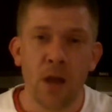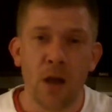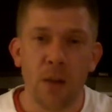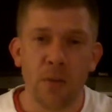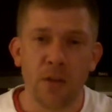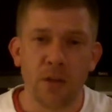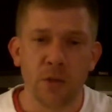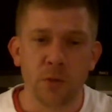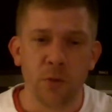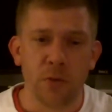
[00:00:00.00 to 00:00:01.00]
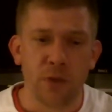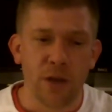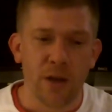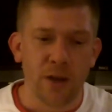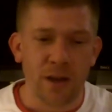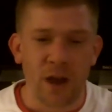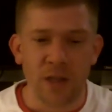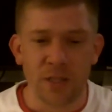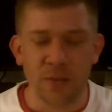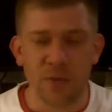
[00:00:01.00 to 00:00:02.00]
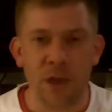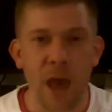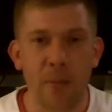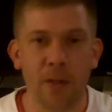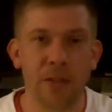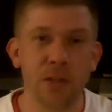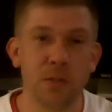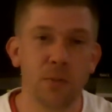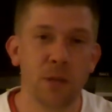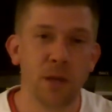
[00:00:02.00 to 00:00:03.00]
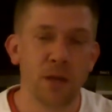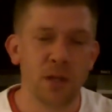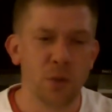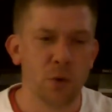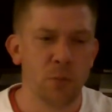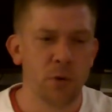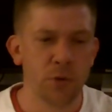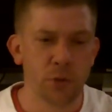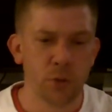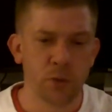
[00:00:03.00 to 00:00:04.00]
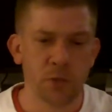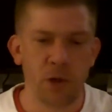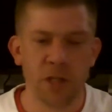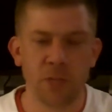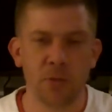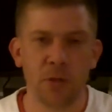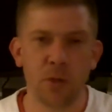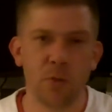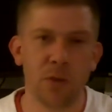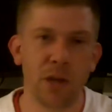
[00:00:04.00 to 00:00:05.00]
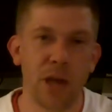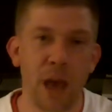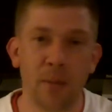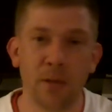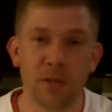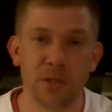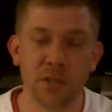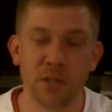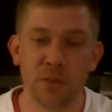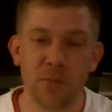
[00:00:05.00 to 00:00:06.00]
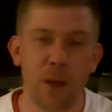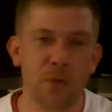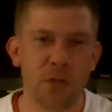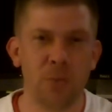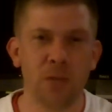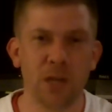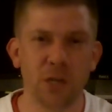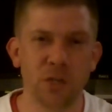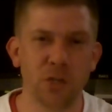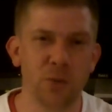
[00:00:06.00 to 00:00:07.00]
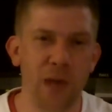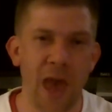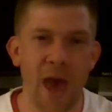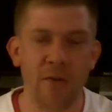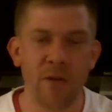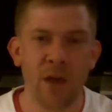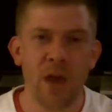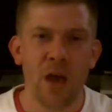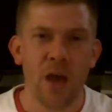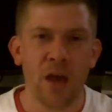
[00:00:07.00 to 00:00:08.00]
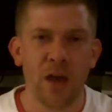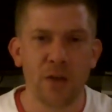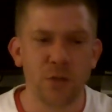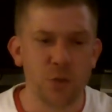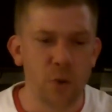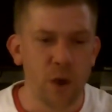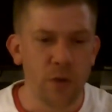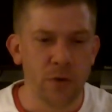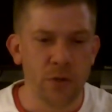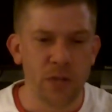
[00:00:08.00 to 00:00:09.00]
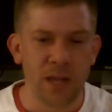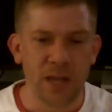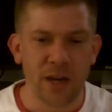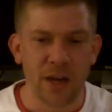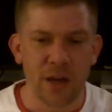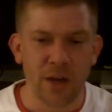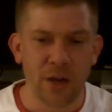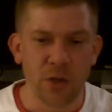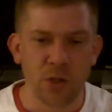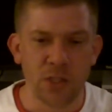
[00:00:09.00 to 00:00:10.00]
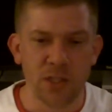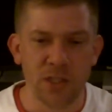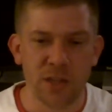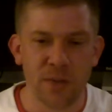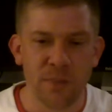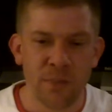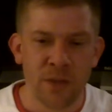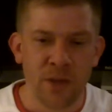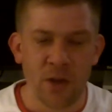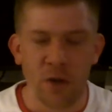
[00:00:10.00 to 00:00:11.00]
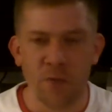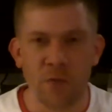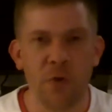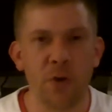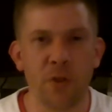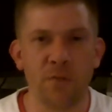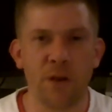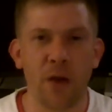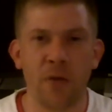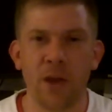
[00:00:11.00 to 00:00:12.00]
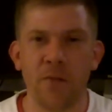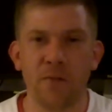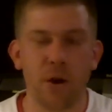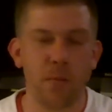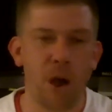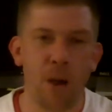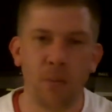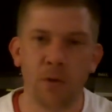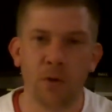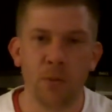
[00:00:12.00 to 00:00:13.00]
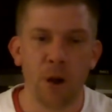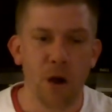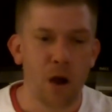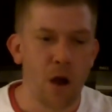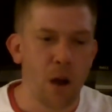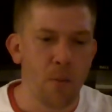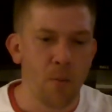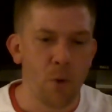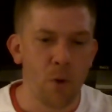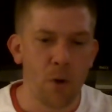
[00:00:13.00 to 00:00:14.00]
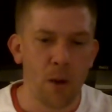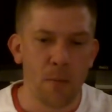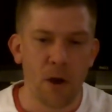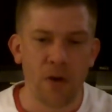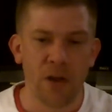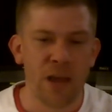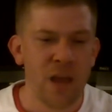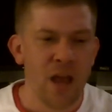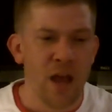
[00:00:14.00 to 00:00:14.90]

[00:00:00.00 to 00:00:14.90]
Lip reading: that deals with concepts of capitalism and sort of personal responsibility within a capitalist system. How much obligation do we have to others? And, she's, if you've heard of the Fountainhead, very popular among more modern day